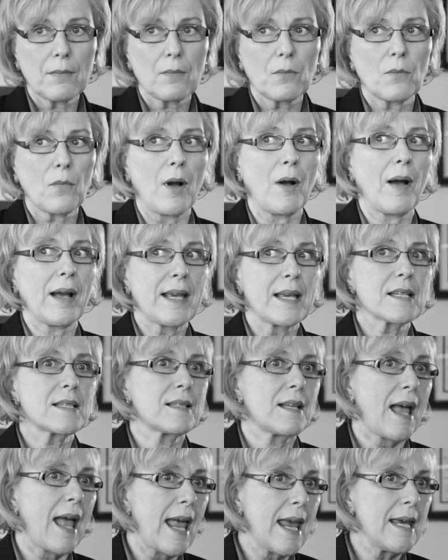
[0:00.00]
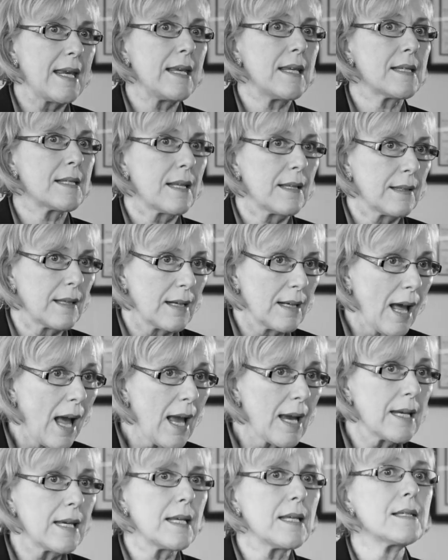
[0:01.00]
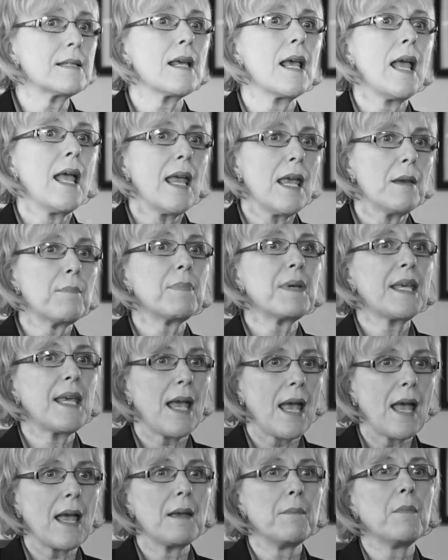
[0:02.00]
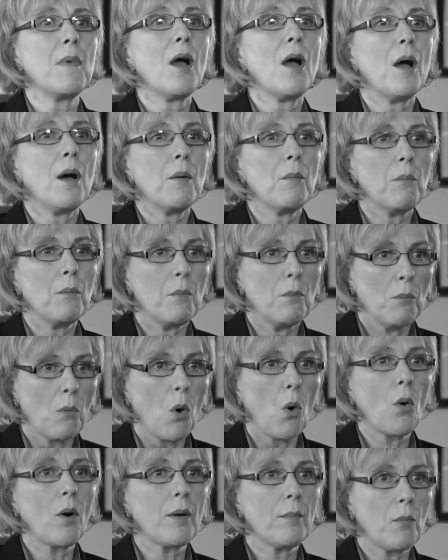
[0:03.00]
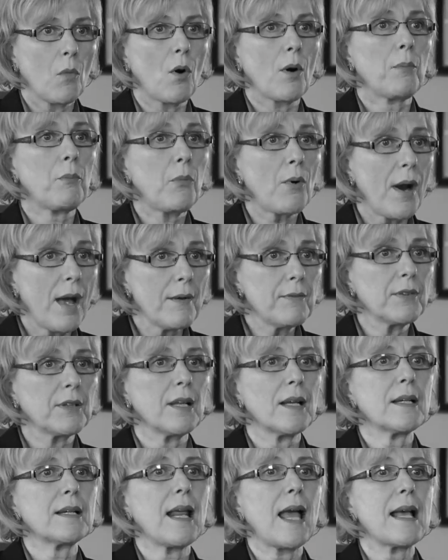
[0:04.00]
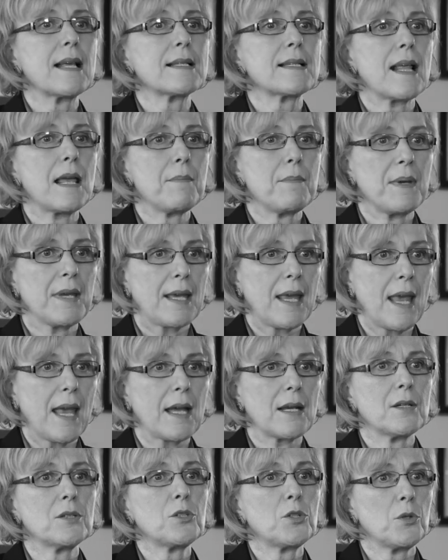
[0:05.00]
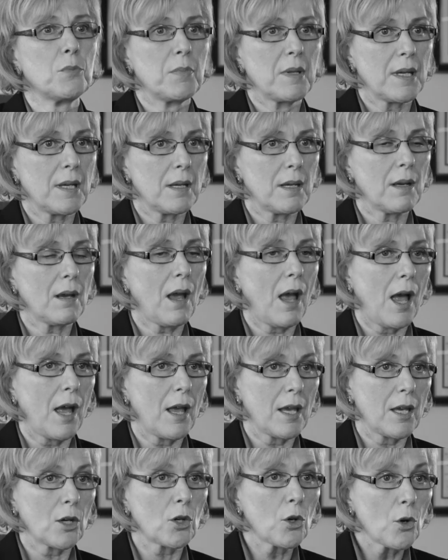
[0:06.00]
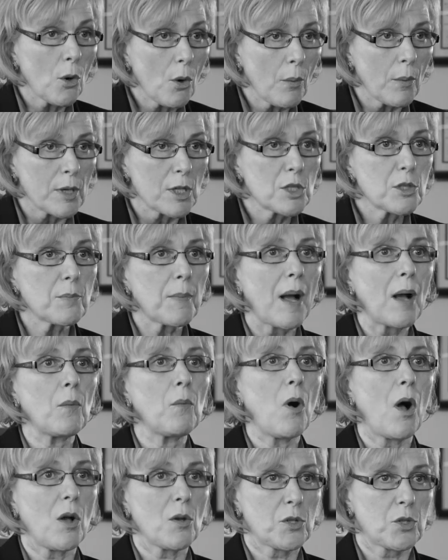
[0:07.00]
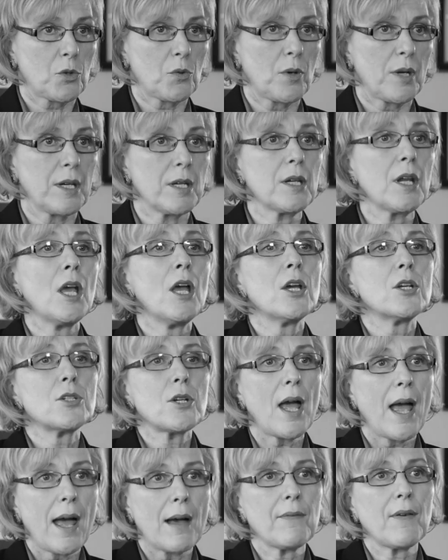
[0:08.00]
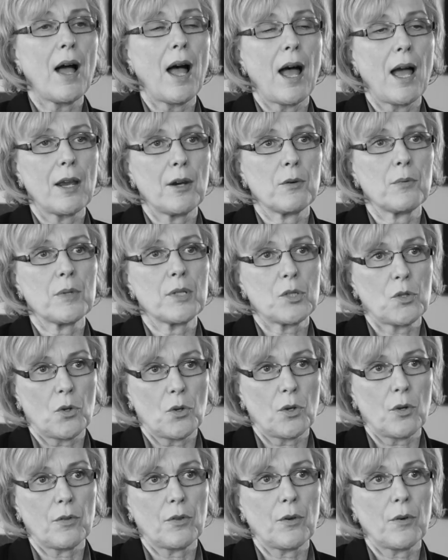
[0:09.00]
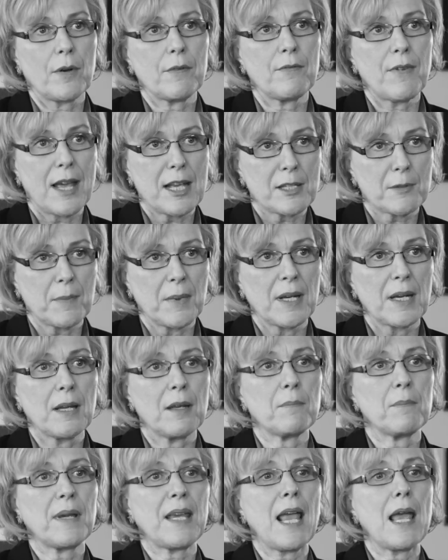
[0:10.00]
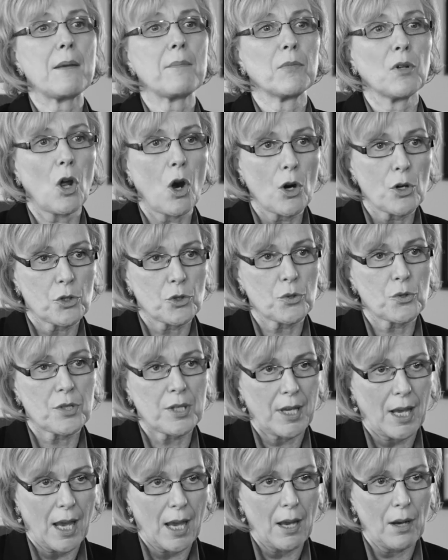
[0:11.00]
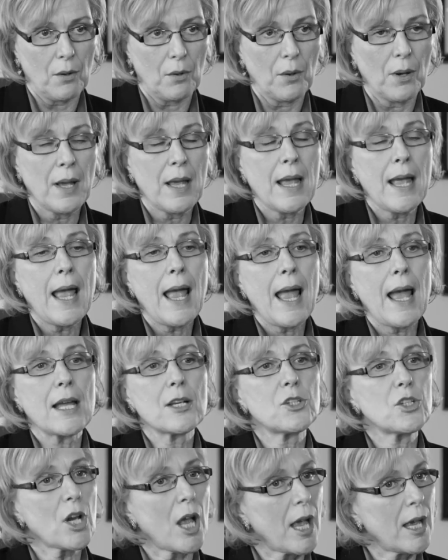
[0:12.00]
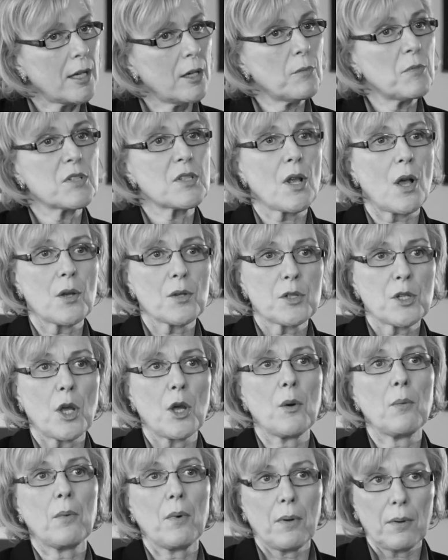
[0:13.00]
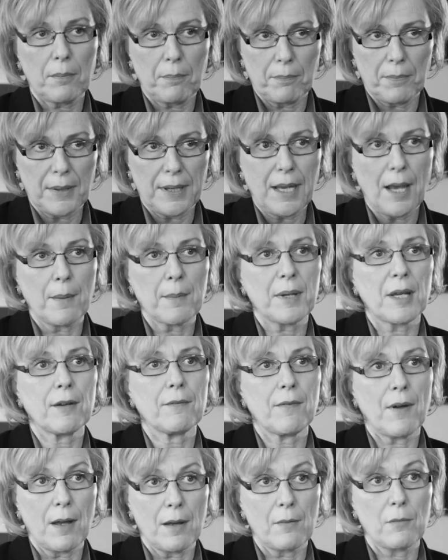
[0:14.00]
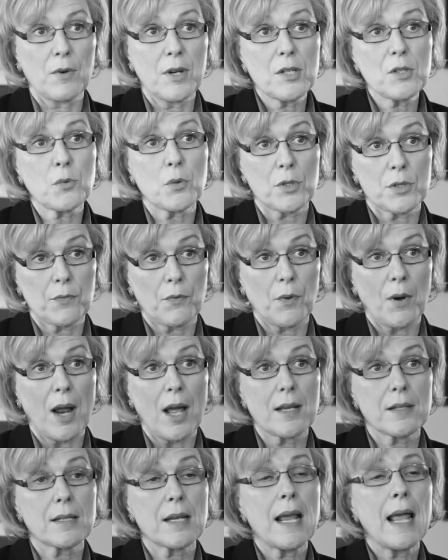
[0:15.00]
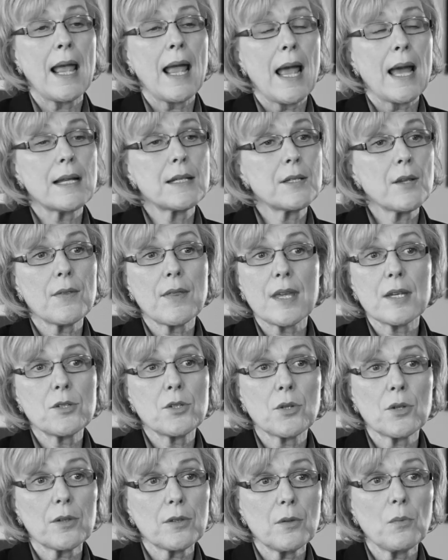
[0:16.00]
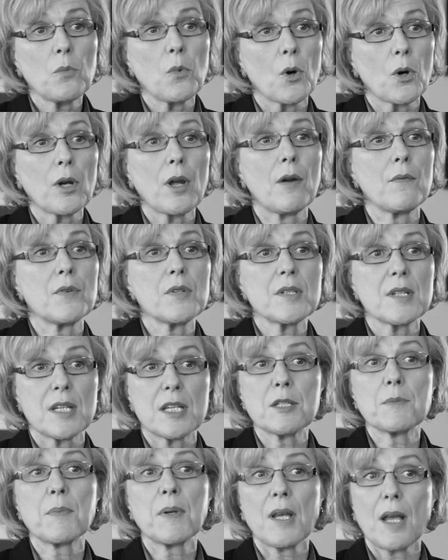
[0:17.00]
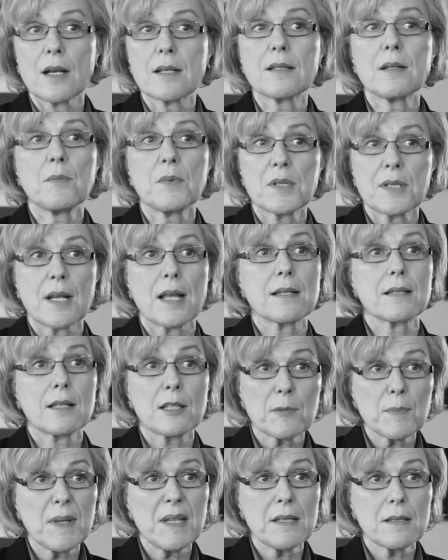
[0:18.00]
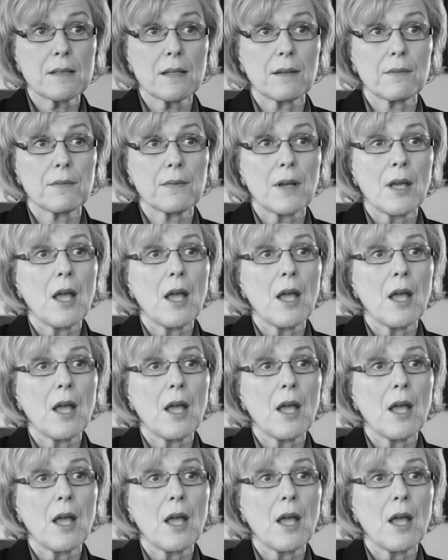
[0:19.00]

well, I guess the 80s and the 90s, it became more and more prevalent as they began to be encouraged by Wall Street to have a higher return on their investment. It became larger scale. And China was also becoming a resource for us. And so they took the work overseas because it was less expensive.